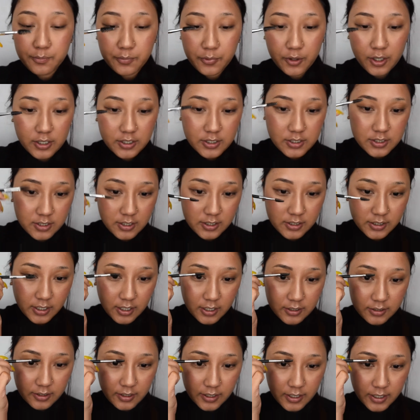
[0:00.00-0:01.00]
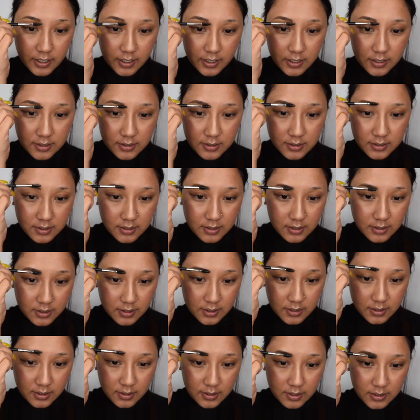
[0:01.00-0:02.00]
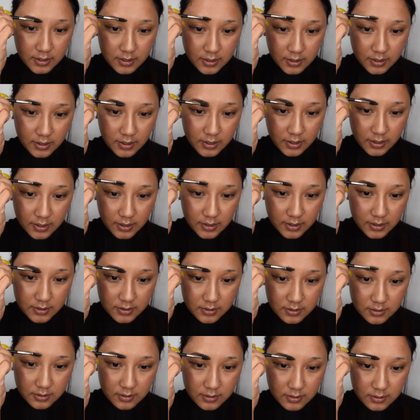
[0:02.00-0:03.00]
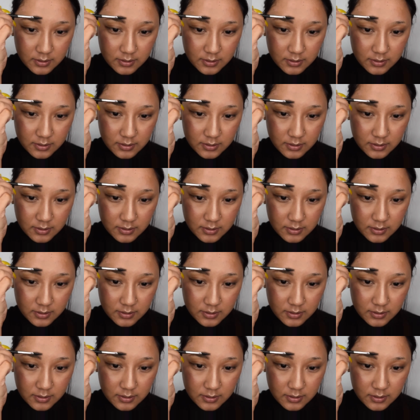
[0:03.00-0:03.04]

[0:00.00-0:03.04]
brush on the other end and